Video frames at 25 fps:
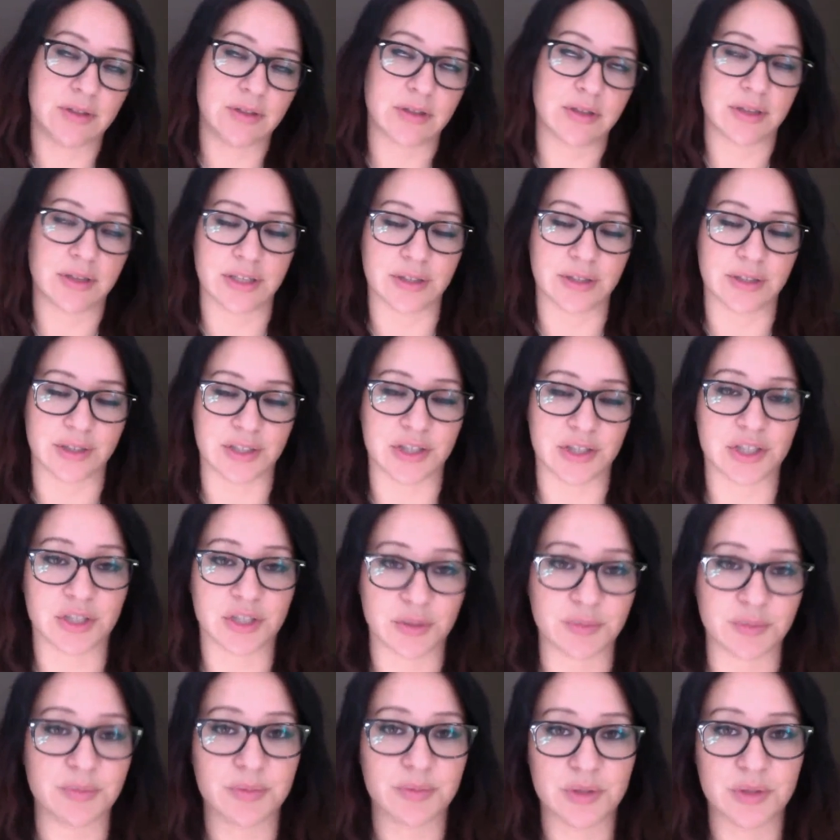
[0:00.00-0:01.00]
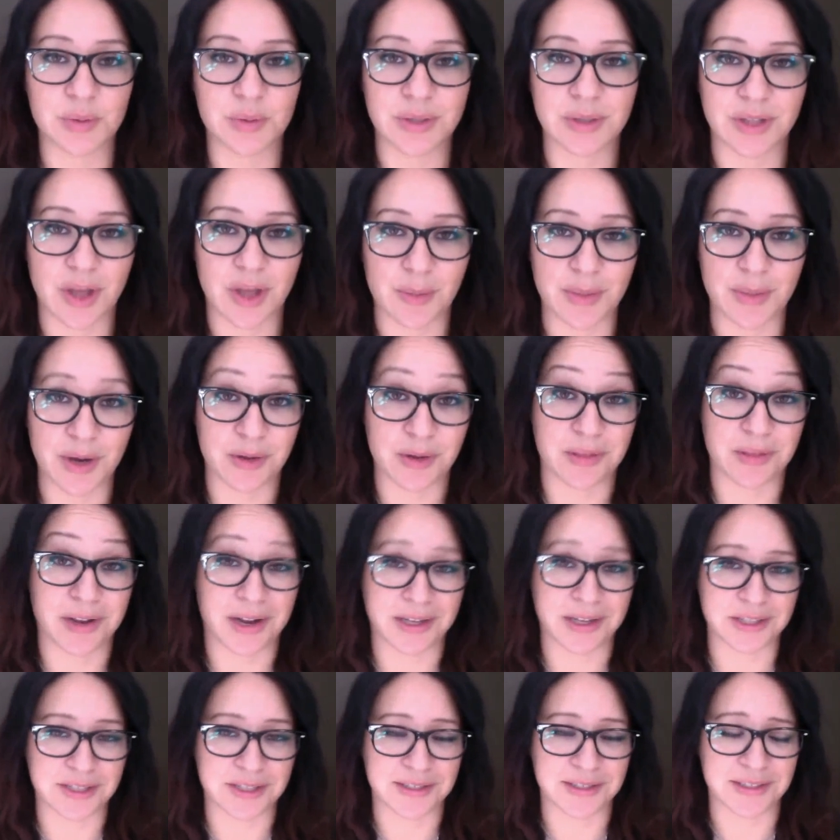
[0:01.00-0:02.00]
Clearly she'll do it a lot better than I
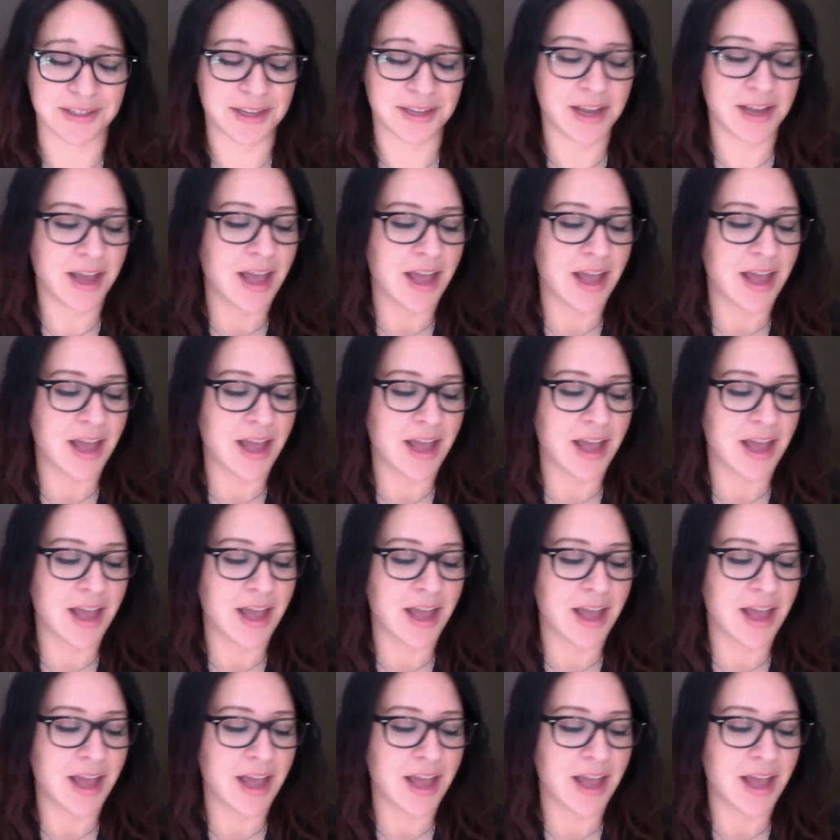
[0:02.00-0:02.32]
just did.